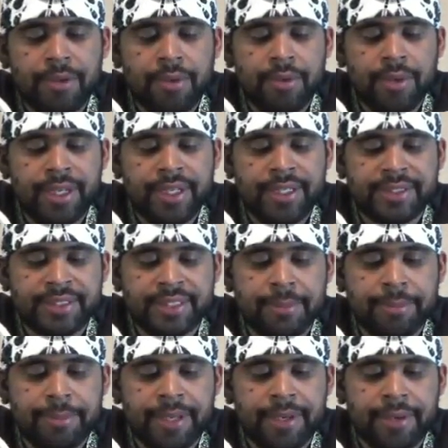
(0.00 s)
I'm gonna go ahead and
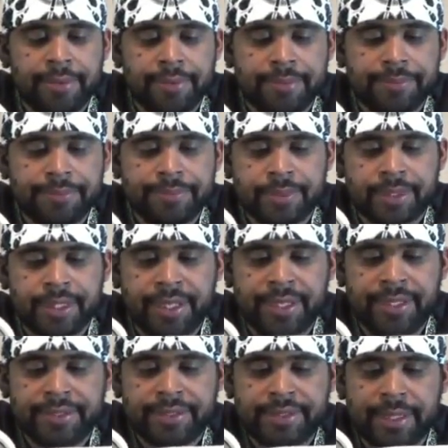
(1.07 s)
skip down.
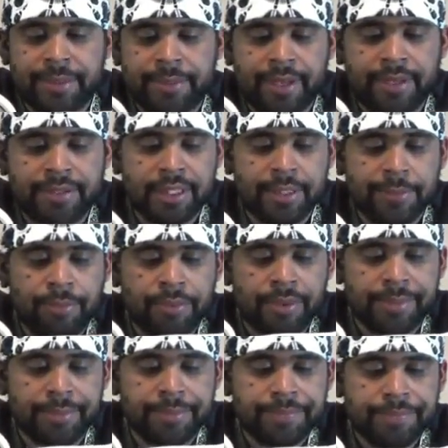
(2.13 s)
Okay, skip down to the
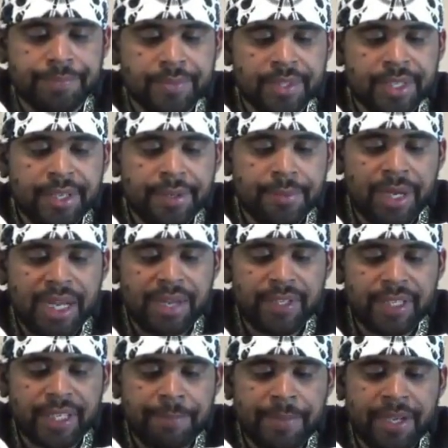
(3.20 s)
point.
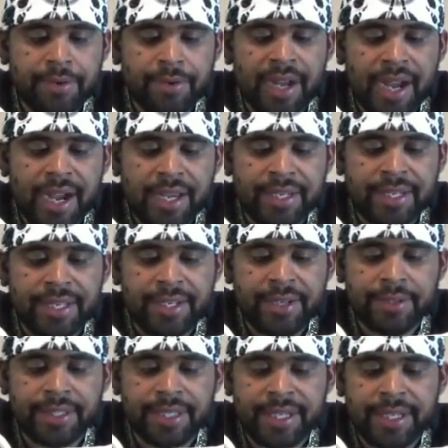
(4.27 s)
Waving a banner high in
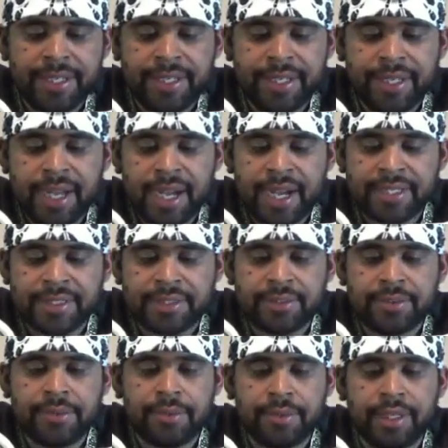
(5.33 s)
the air, the Indian
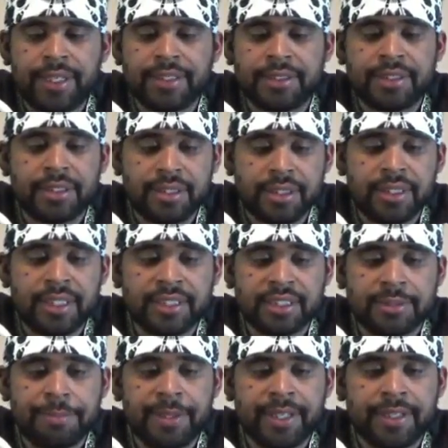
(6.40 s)
guide soon, and
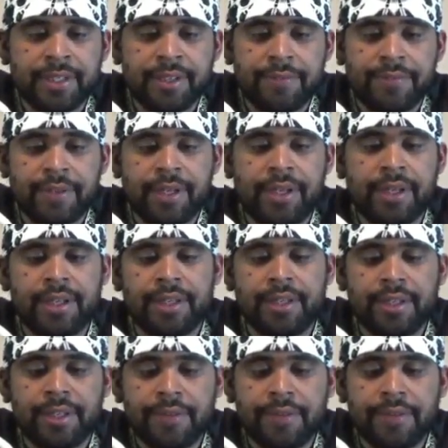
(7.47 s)
this is speaking of